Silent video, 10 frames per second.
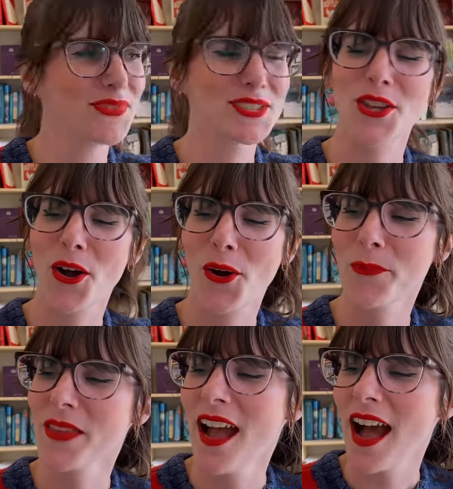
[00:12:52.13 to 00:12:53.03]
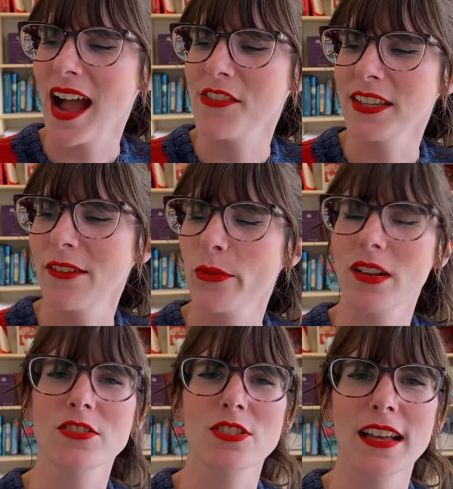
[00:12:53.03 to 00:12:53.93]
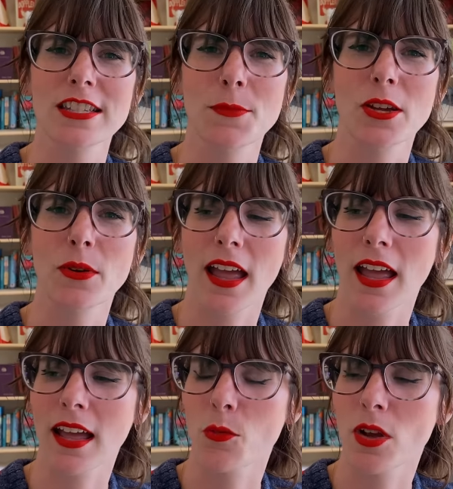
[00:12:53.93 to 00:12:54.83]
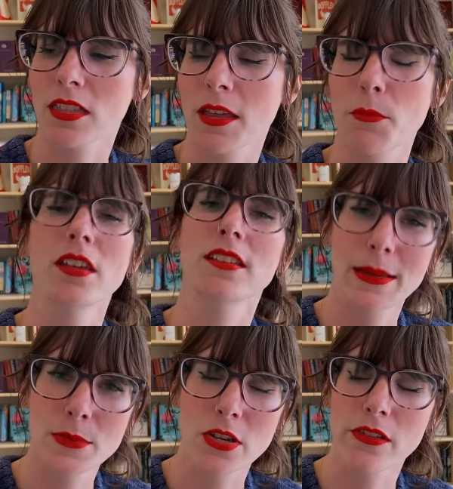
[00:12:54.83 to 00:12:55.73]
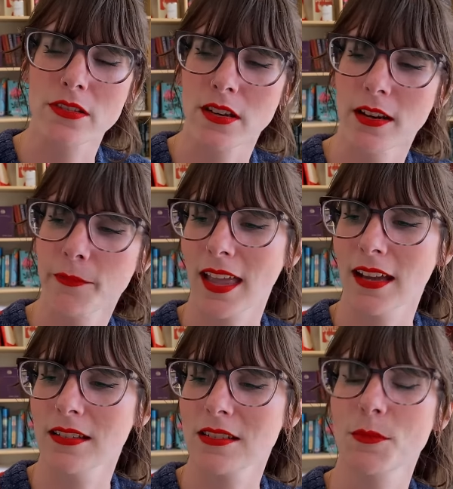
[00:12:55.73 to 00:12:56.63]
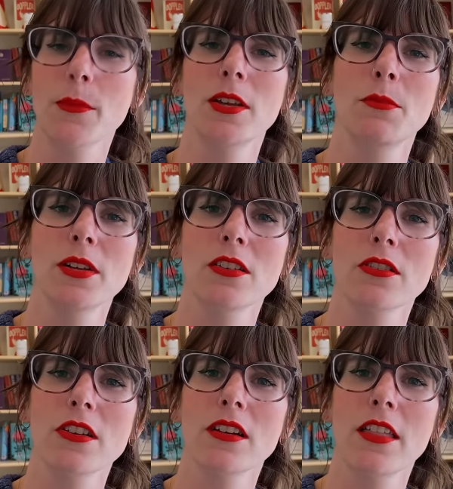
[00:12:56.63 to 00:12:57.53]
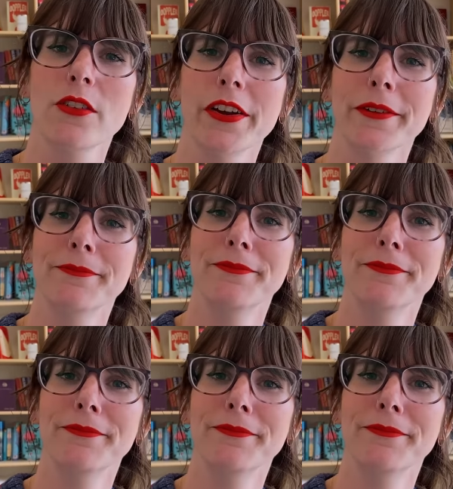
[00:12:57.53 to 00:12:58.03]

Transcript: So I think everyone else just has to be okay with it being Kim's year this year and maybe it'll be your year another year.